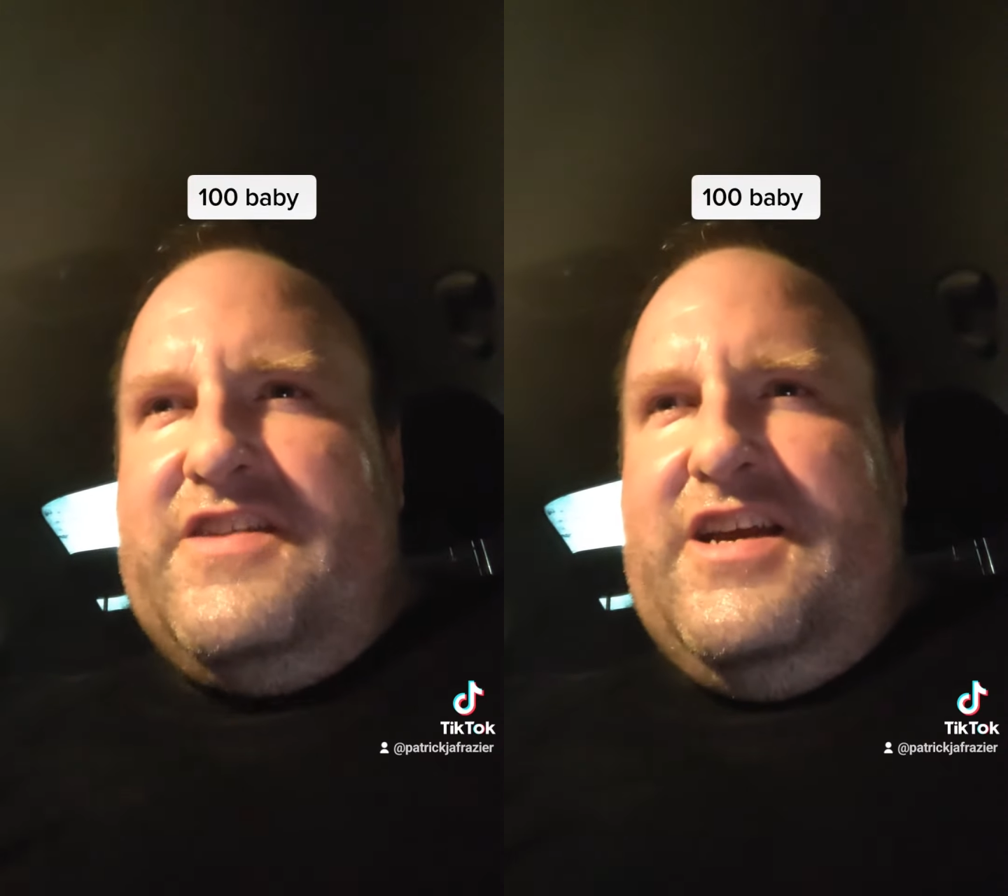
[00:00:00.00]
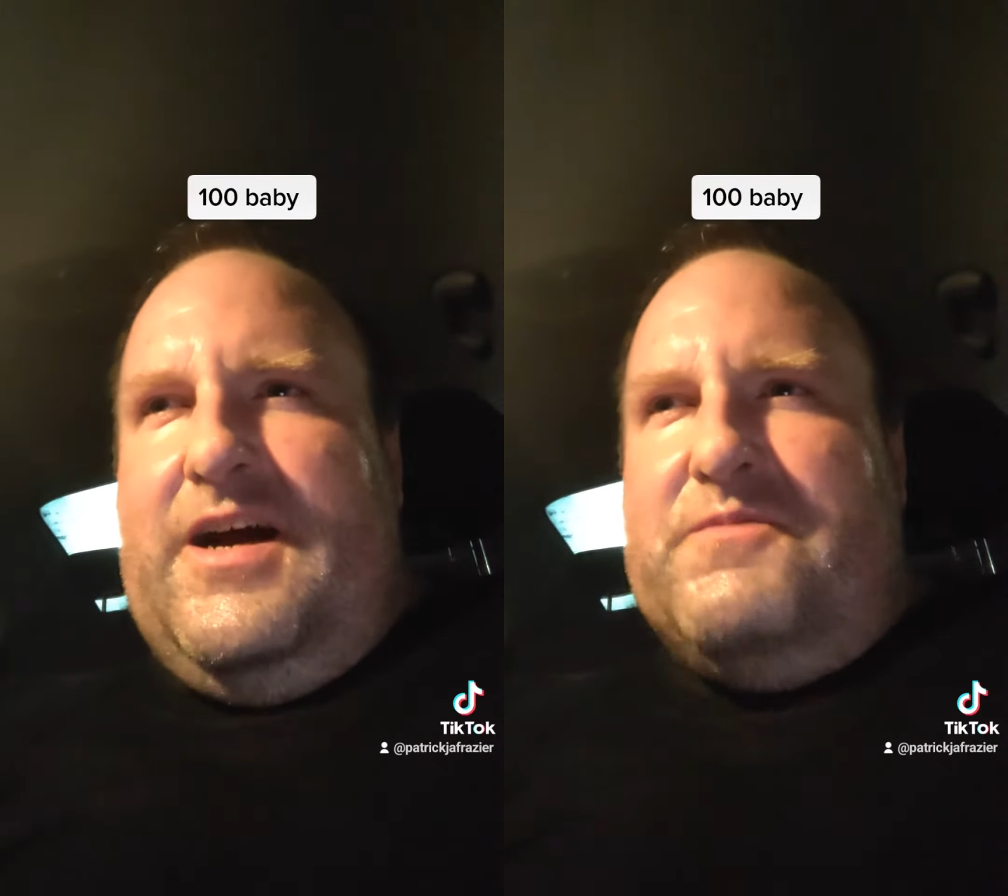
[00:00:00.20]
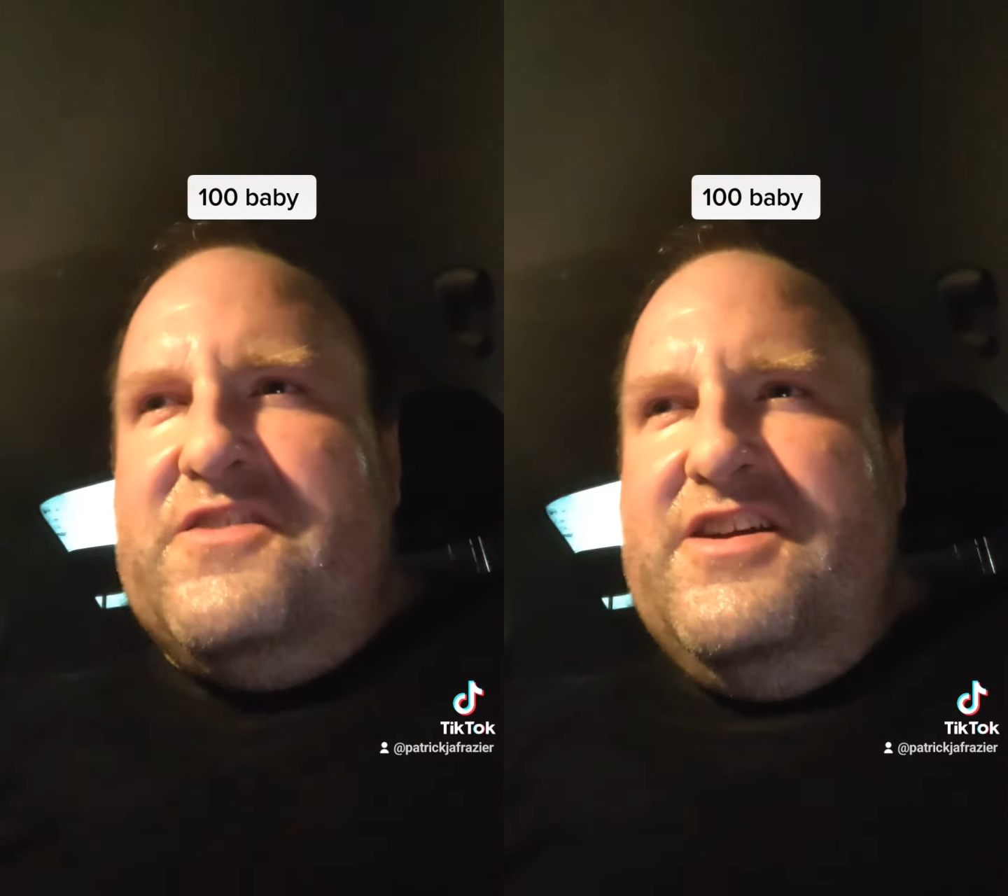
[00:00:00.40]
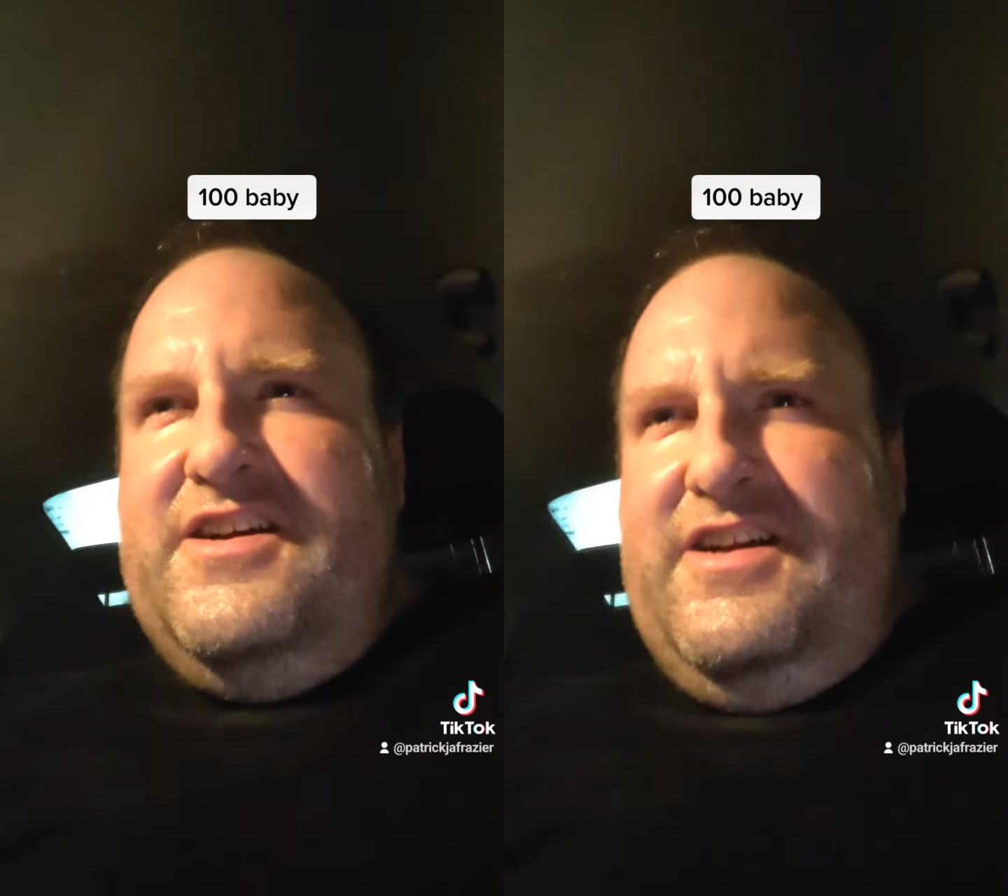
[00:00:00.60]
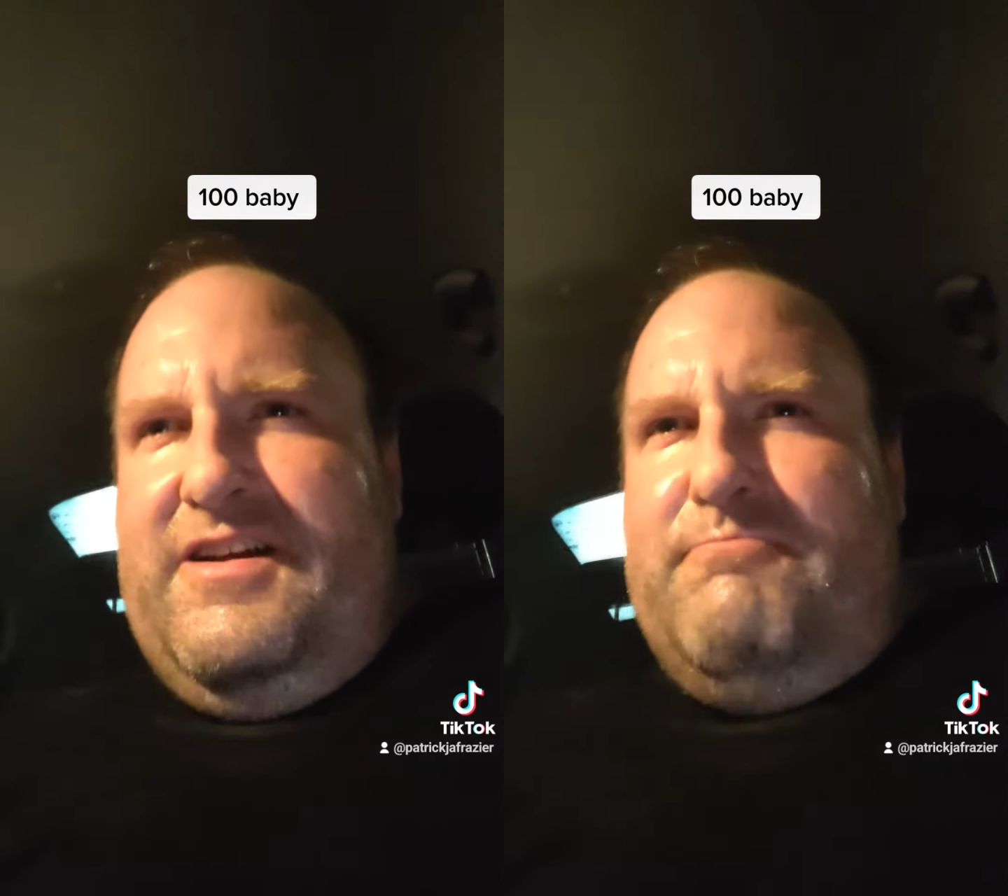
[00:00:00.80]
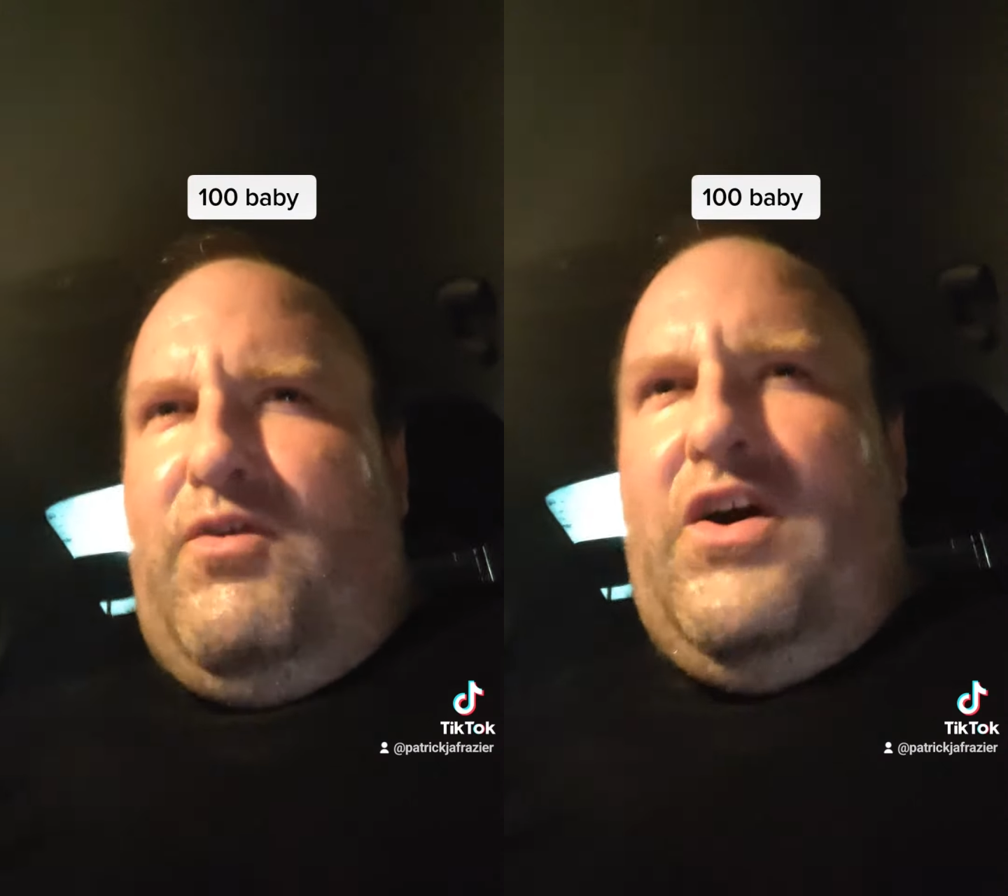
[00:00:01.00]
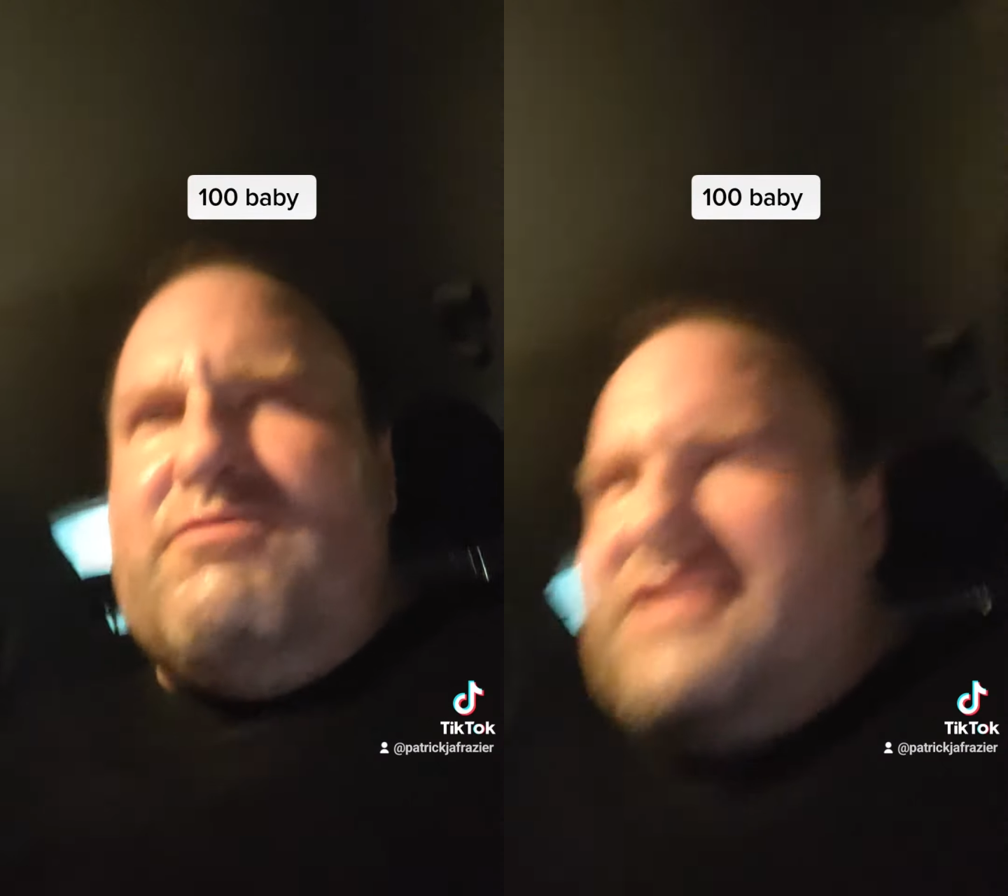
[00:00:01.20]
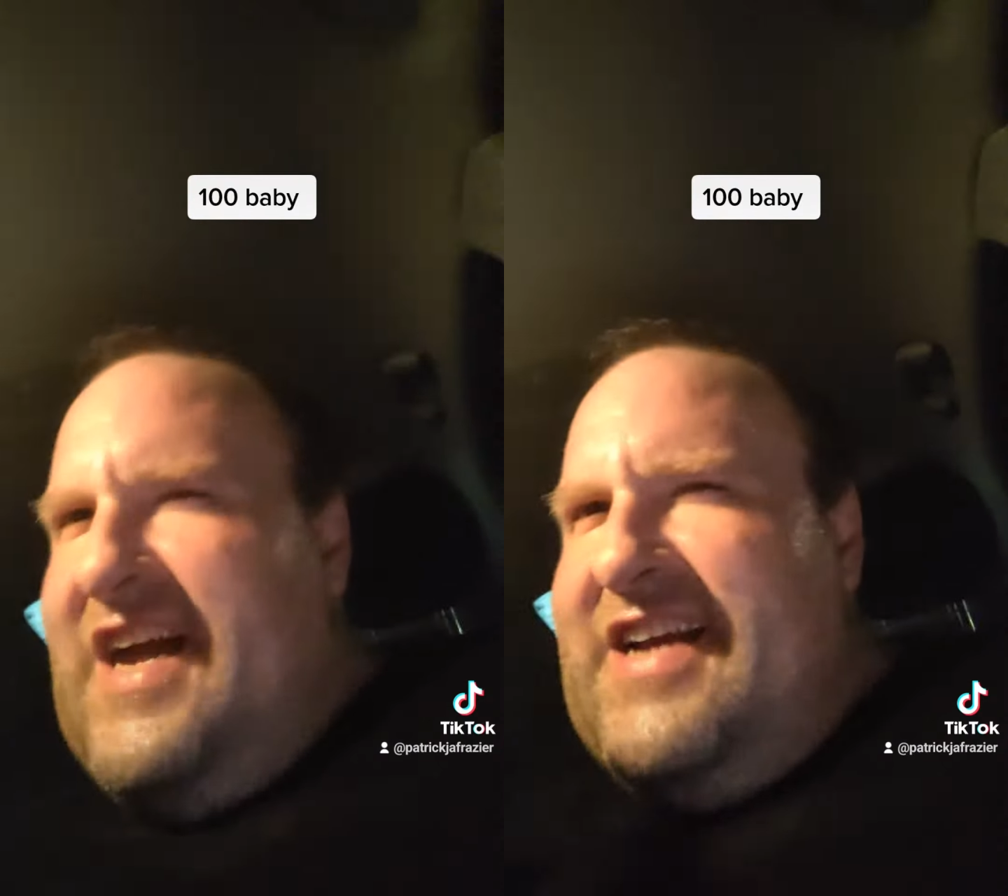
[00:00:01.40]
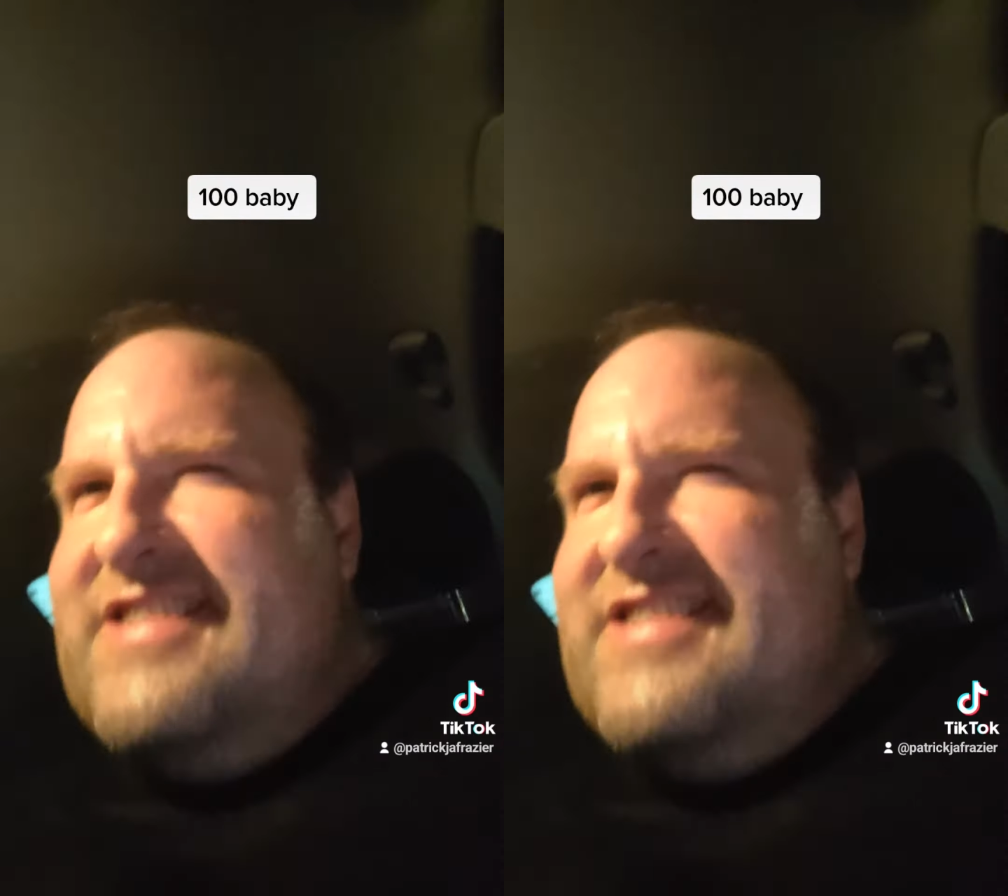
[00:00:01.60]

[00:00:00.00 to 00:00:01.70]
sit-ups." And boy, was I